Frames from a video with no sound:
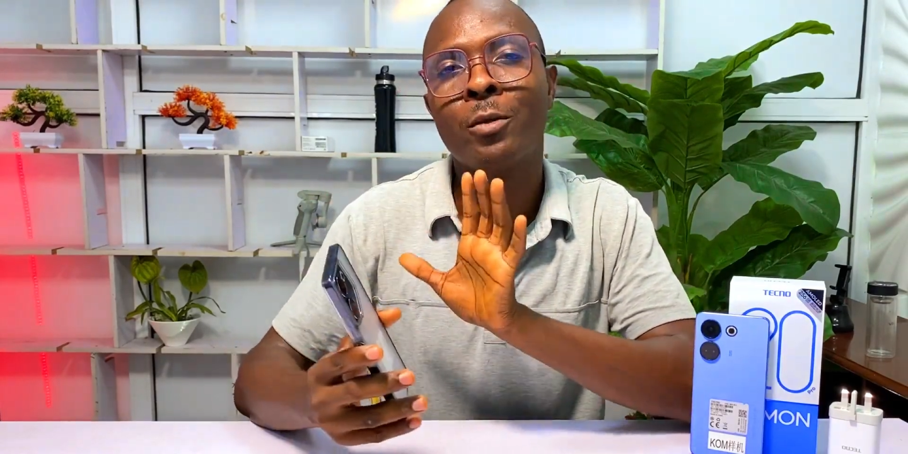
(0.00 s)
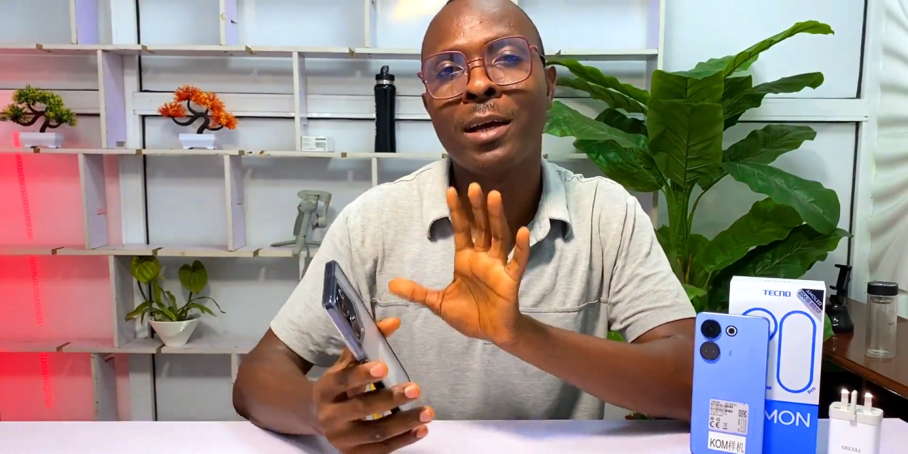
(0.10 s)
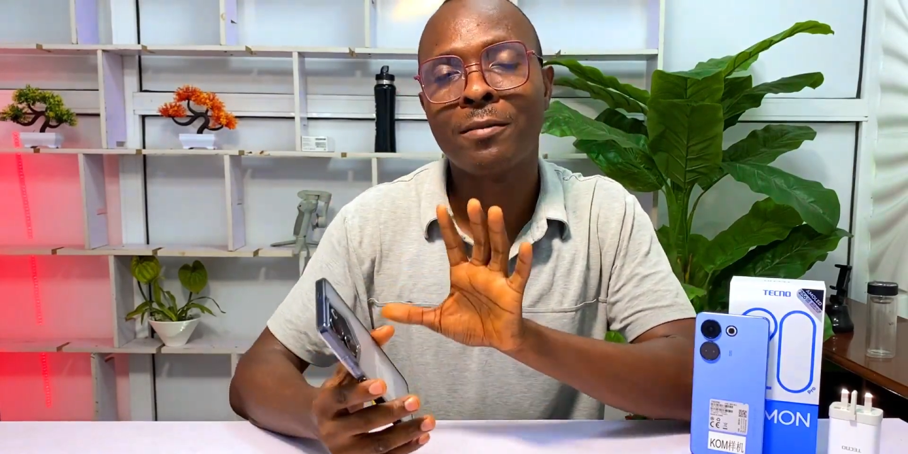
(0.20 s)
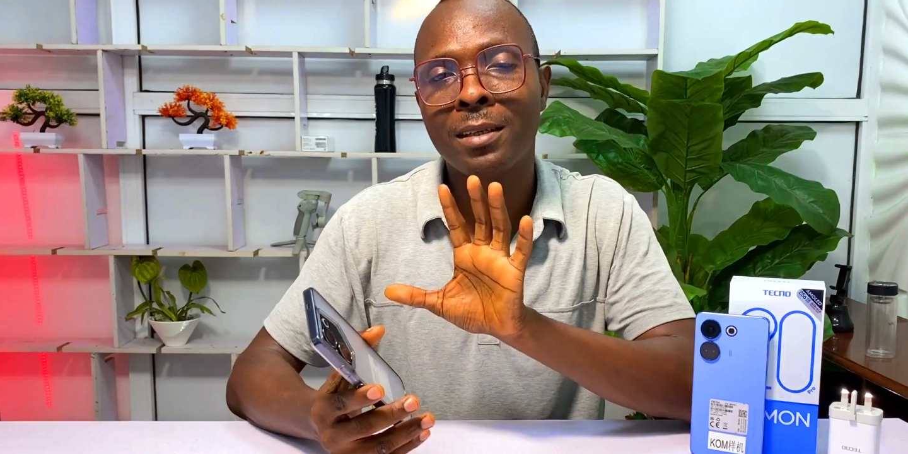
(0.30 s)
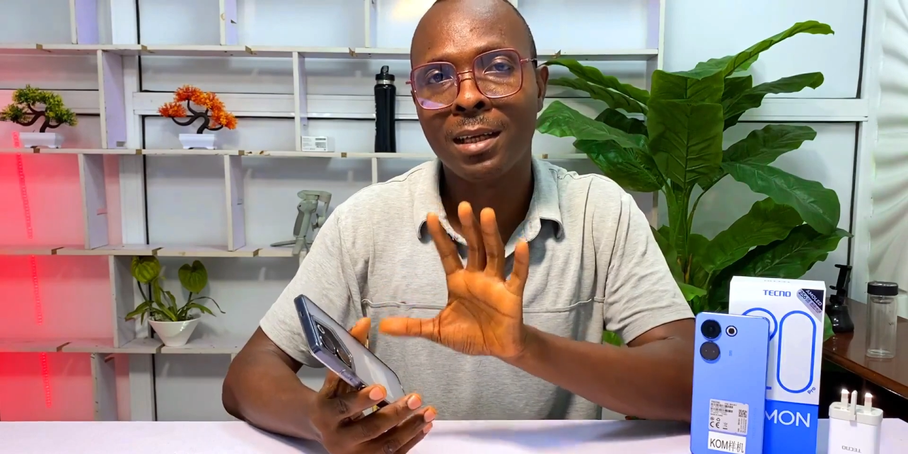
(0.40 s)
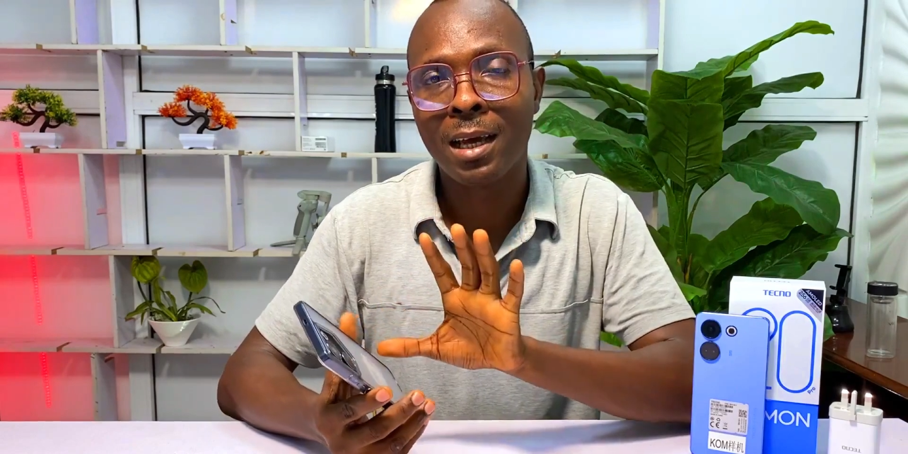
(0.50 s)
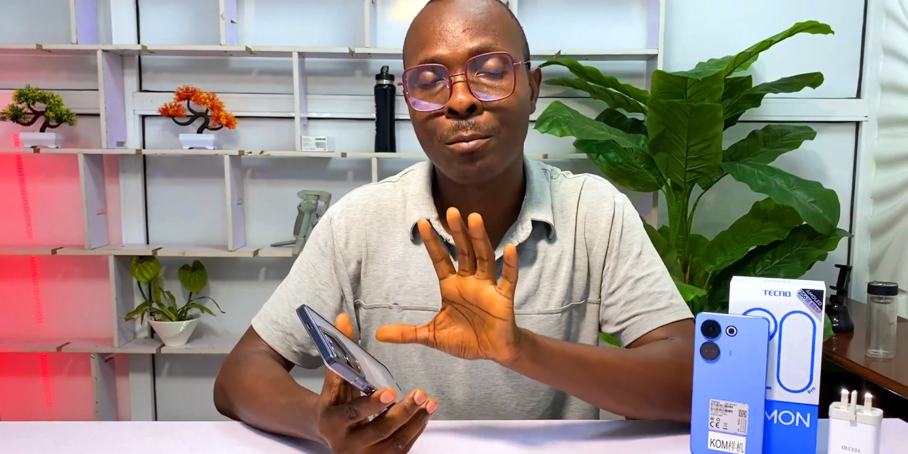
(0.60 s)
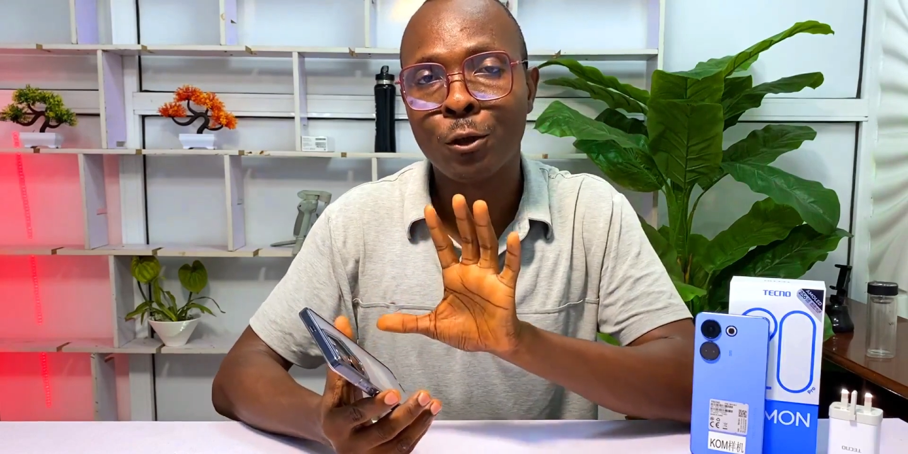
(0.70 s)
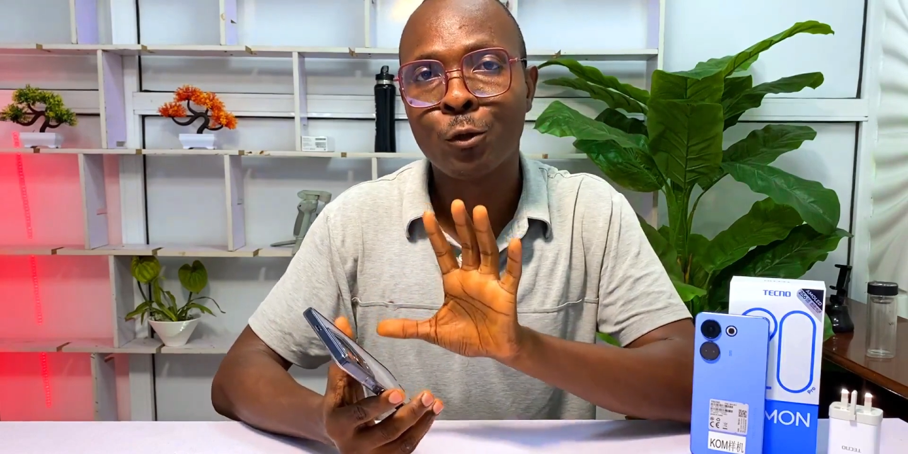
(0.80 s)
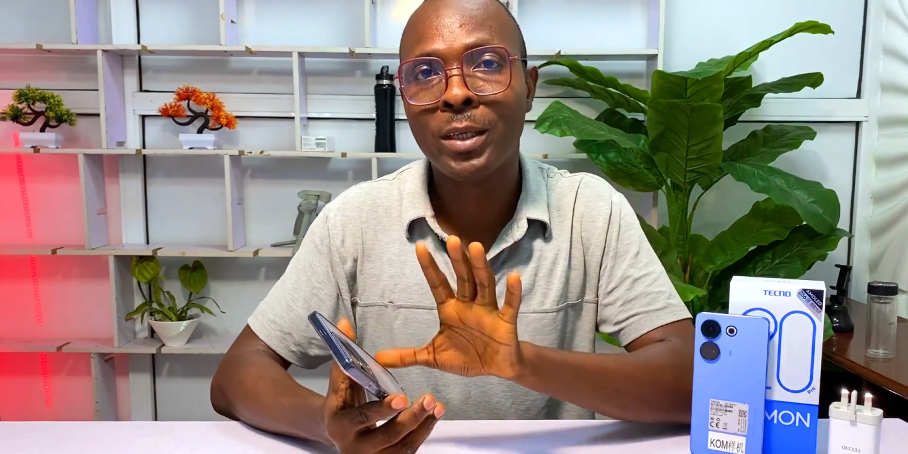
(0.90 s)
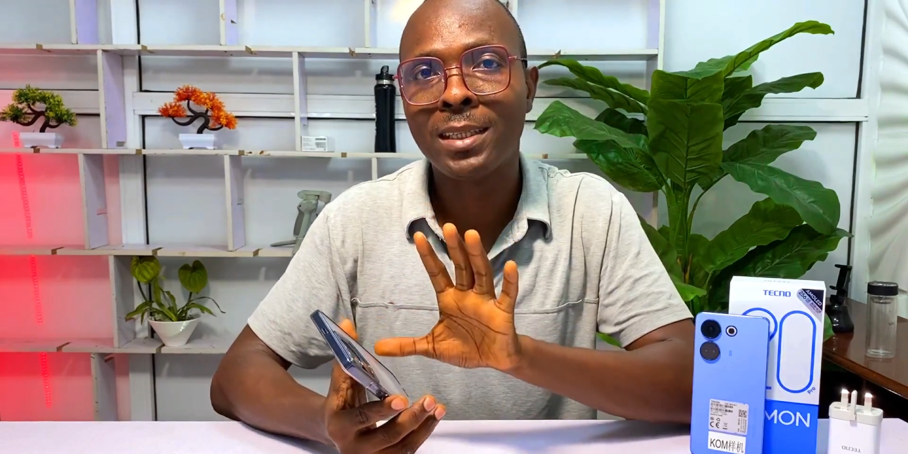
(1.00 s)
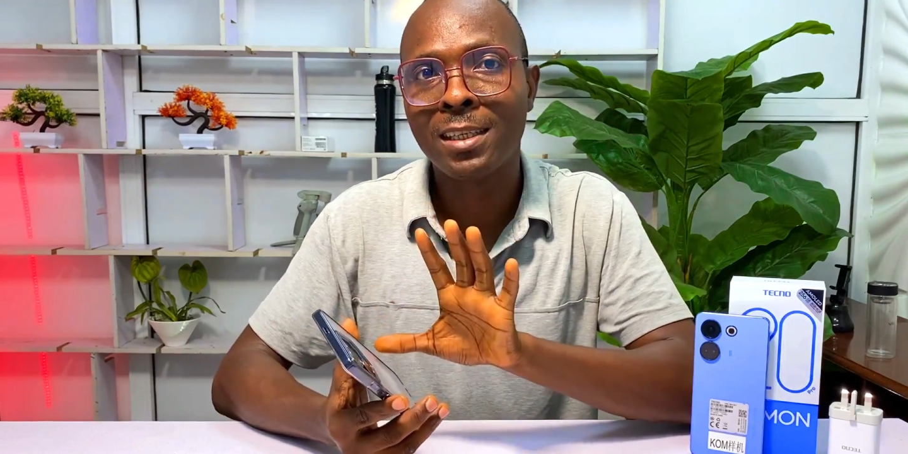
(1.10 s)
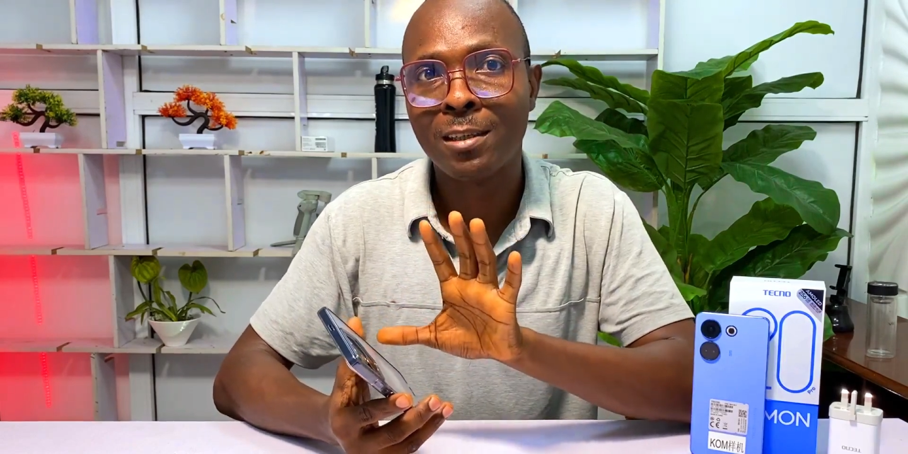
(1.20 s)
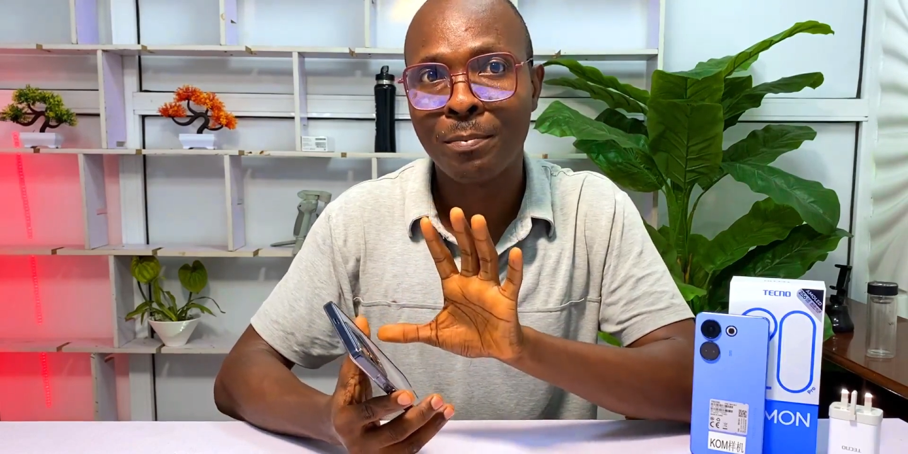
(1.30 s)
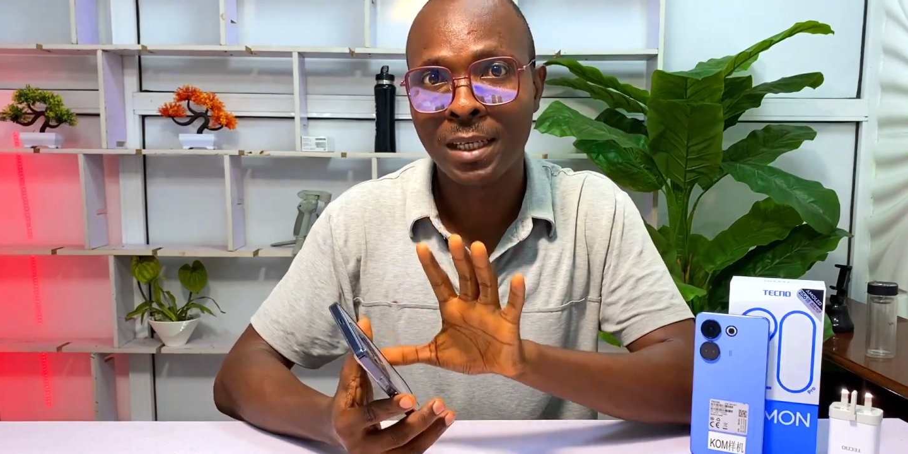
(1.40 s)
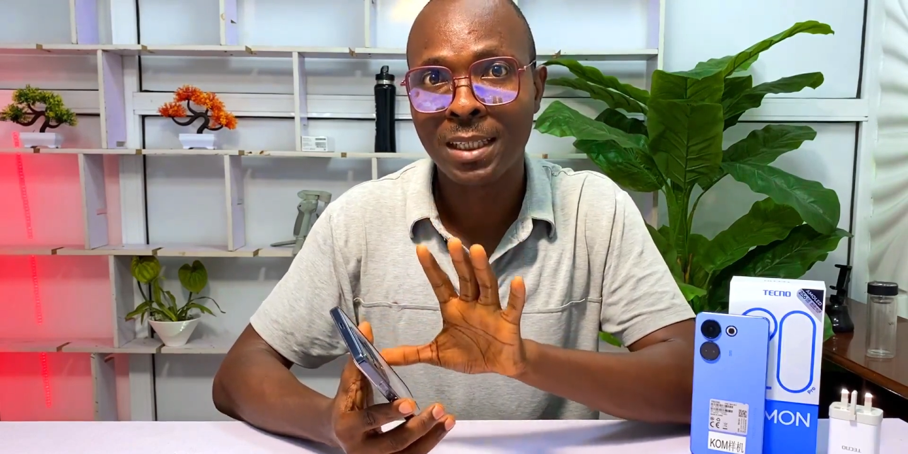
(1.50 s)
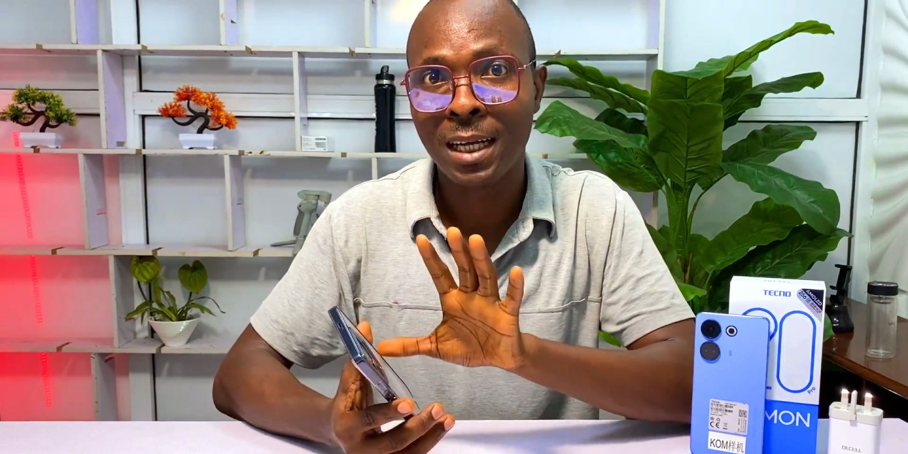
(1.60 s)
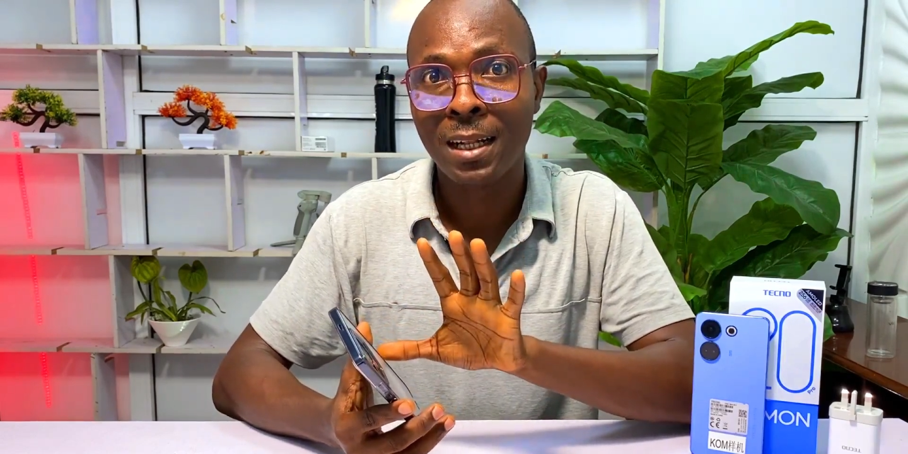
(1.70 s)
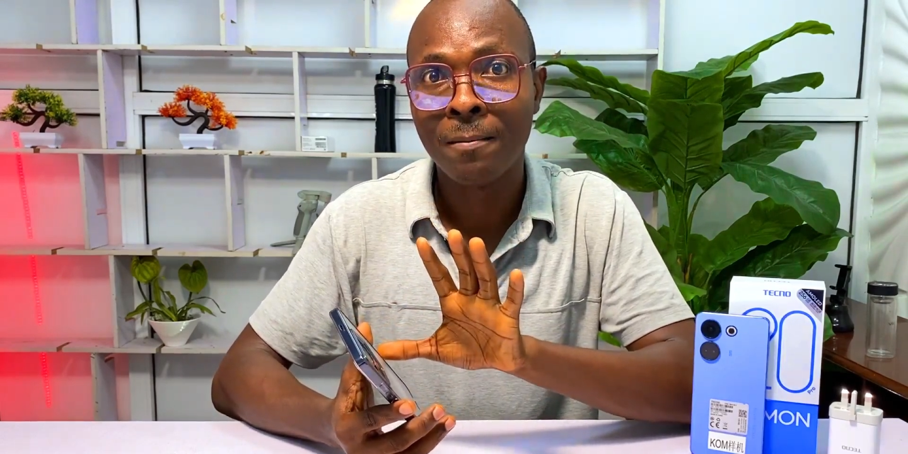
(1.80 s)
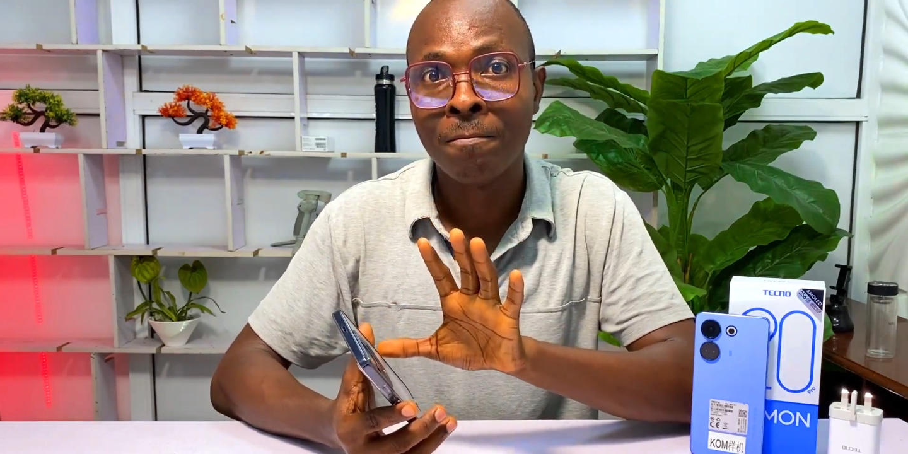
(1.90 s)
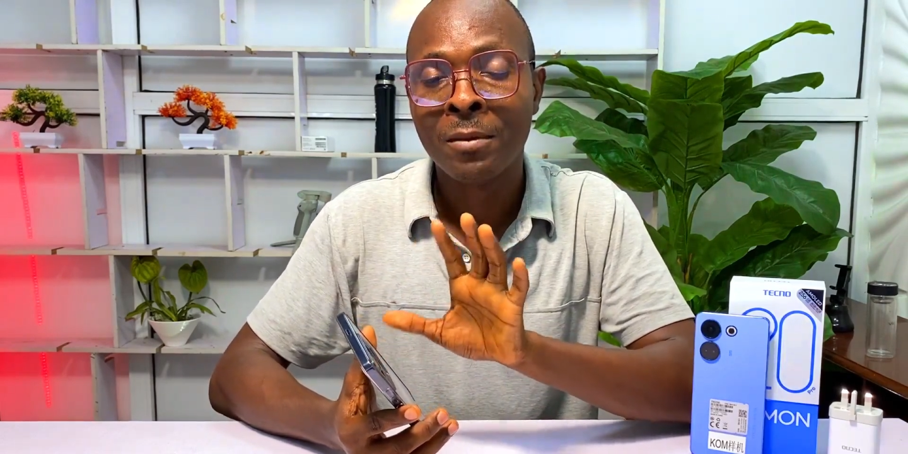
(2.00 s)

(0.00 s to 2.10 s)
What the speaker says: why I think the Camon 20 is special.